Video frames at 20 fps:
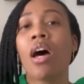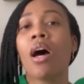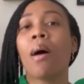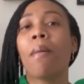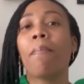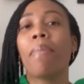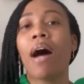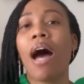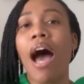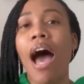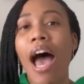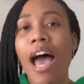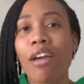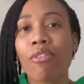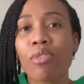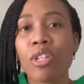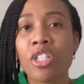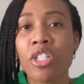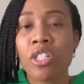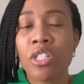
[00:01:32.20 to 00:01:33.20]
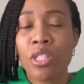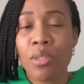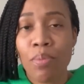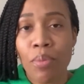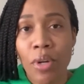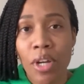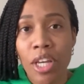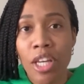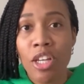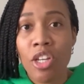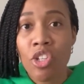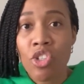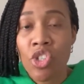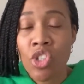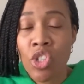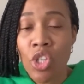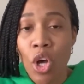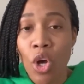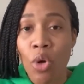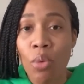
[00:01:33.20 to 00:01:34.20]
but Irish Spring
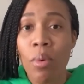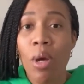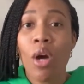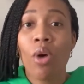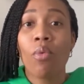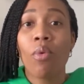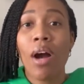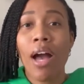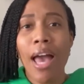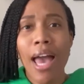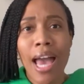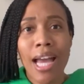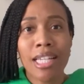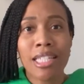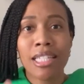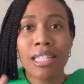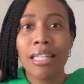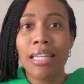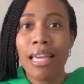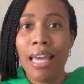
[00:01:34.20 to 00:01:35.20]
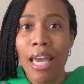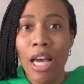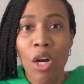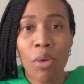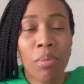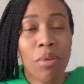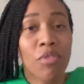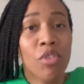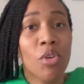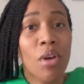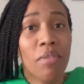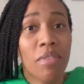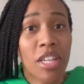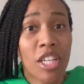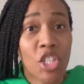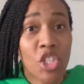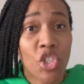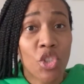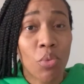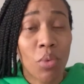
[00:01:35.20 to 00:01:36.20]
soap will actually help if you have an
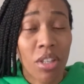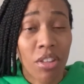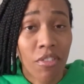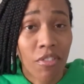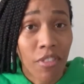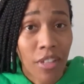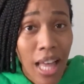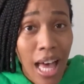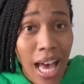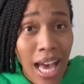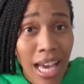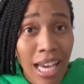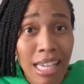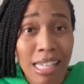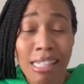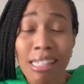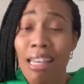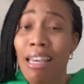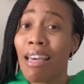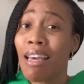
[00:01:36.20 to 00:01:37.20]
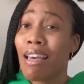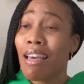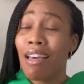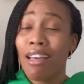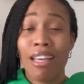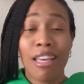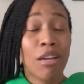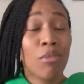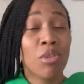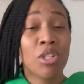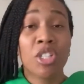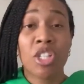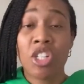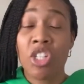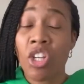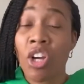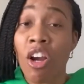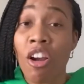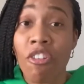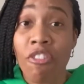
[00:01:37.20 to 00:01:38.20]
issue with flies. It will
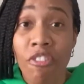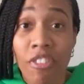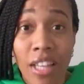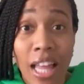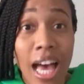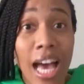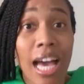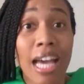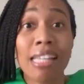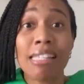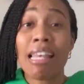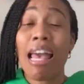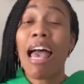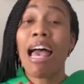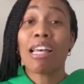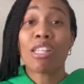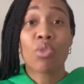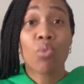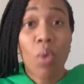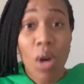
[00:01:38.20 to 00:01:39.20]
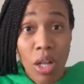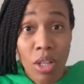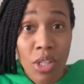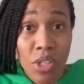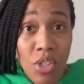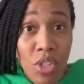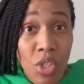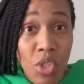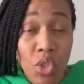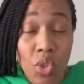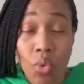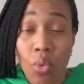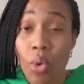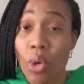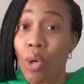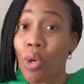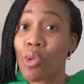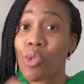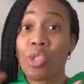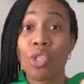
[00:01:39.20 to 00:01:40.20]
deter flies as well as these
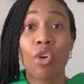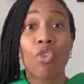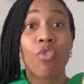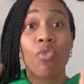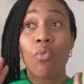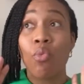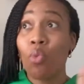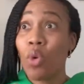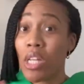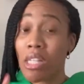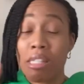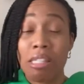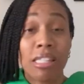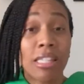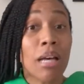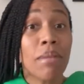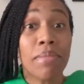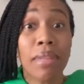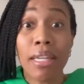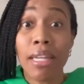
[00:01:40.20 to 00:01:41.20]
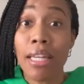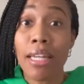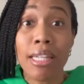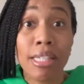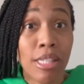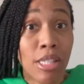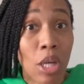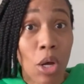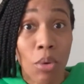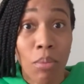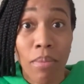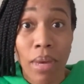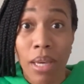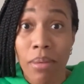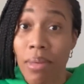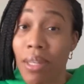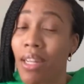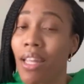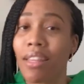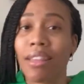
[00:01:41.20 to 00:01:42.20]
squirrels. So it's something in the soap,
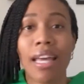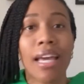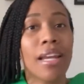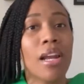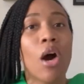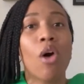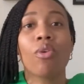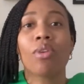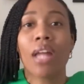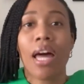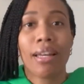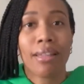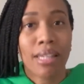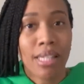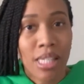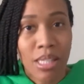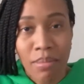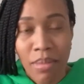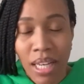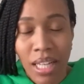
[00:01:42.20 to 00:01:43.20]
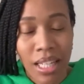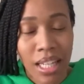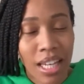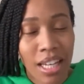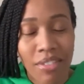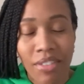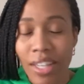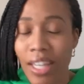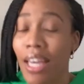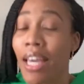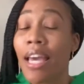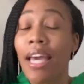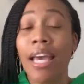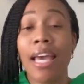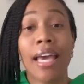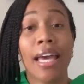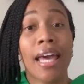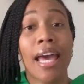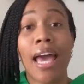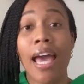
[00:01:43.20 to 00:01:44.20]
baby, that they don't like the smell of it,
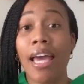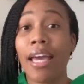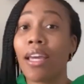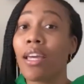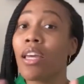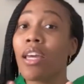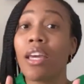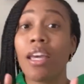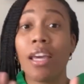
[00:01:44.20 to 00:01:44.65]
and hey,